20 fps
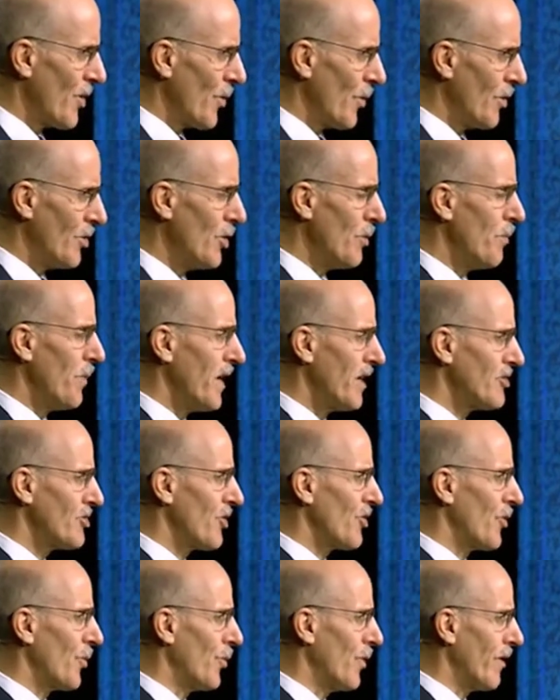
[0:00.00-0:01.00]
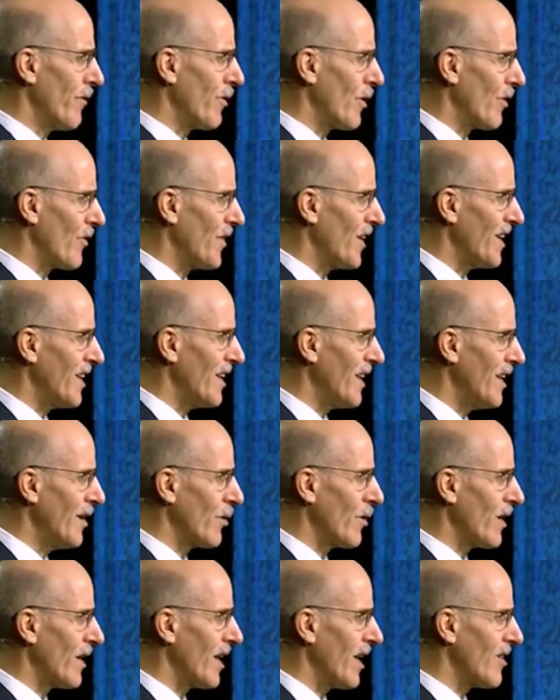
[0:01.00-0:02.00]
When you picture the river that
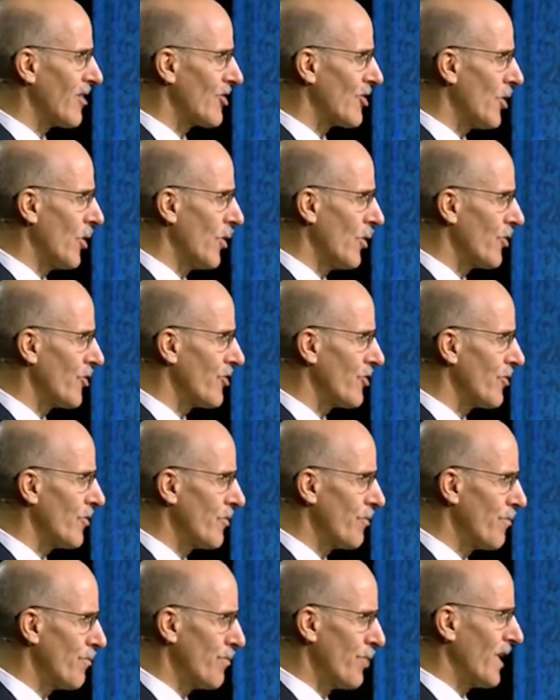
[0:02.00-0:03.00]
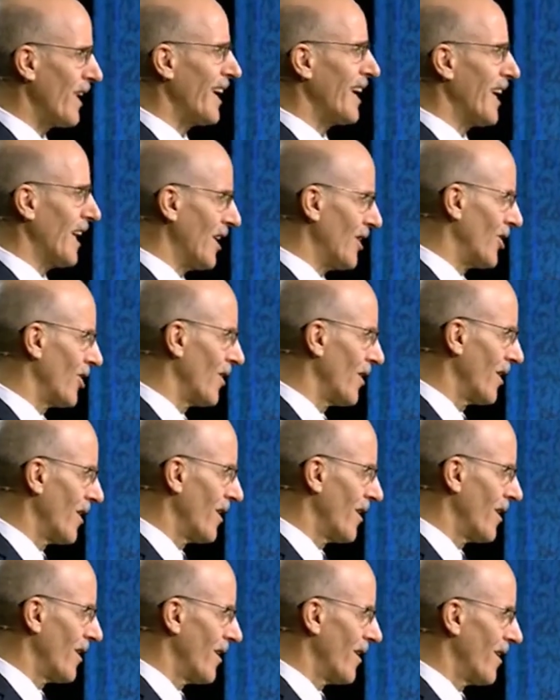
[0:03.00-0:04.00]
irrigates the whole planet
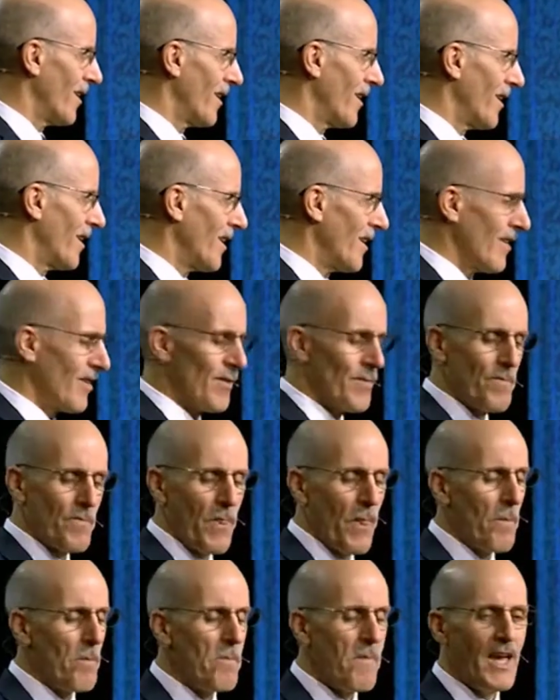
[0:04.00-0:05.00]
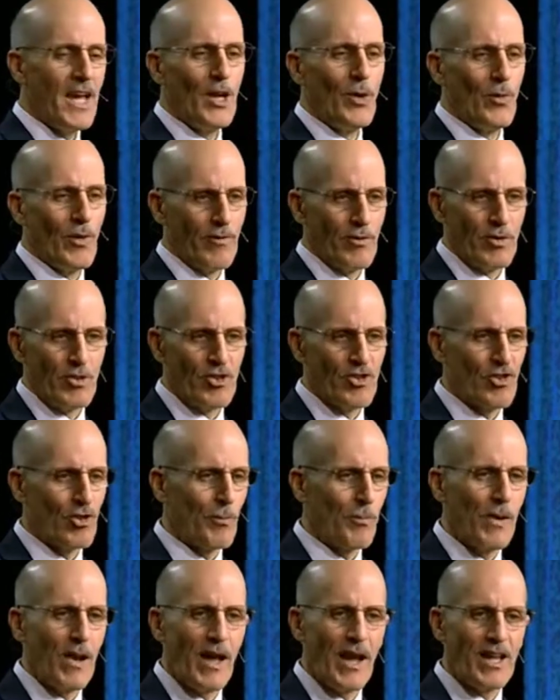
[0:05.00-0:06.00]
as the main river that's
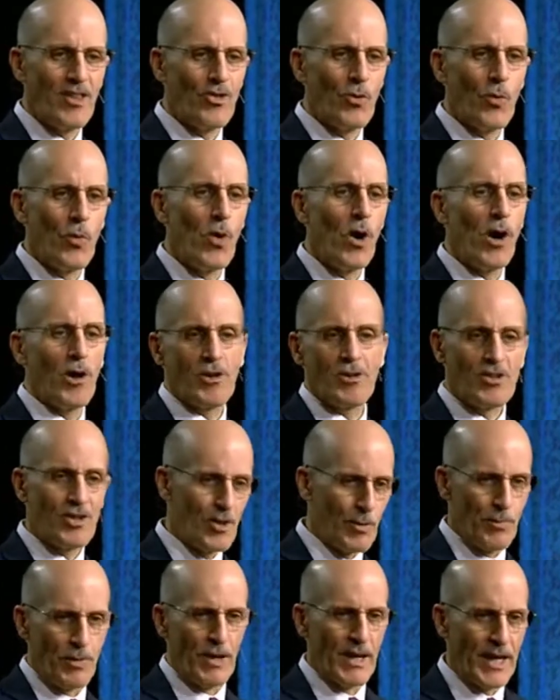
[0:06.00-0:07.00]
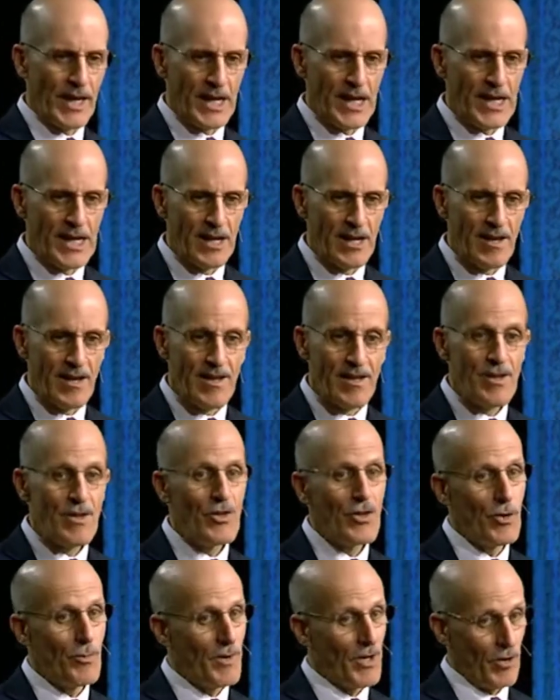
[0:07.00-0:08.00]
supplying the water to the planet,
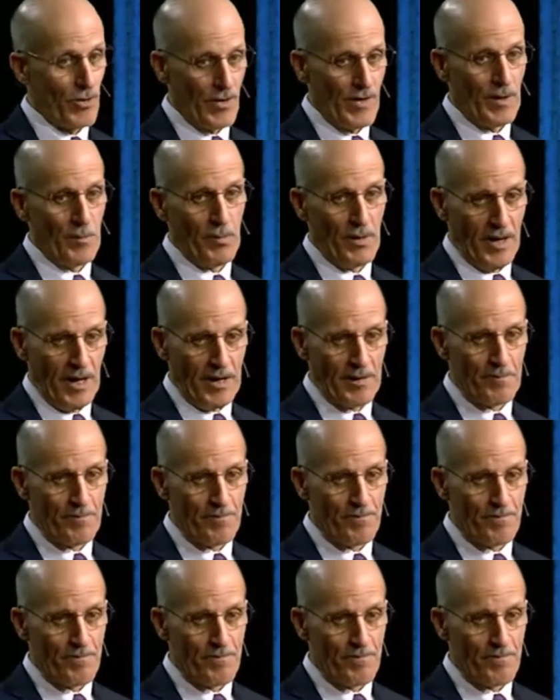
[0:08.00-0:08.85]
you better think big.